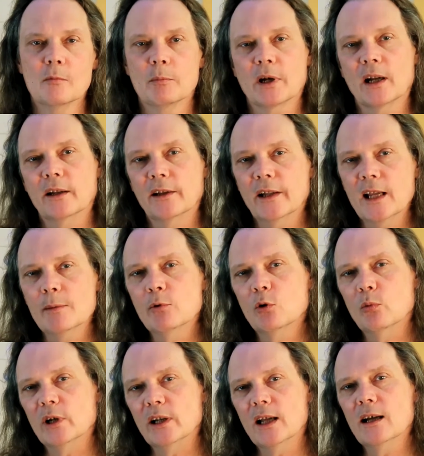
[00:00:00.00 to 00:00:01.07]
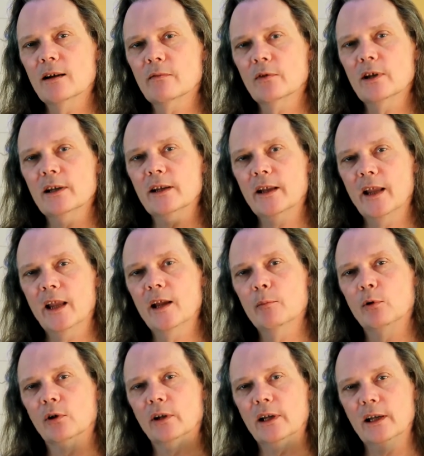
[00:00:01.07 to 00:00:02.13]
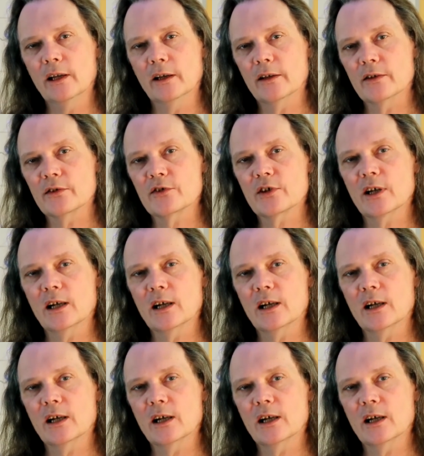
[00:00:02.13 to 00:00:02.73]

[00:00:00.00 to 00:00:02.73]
but I label what every cable is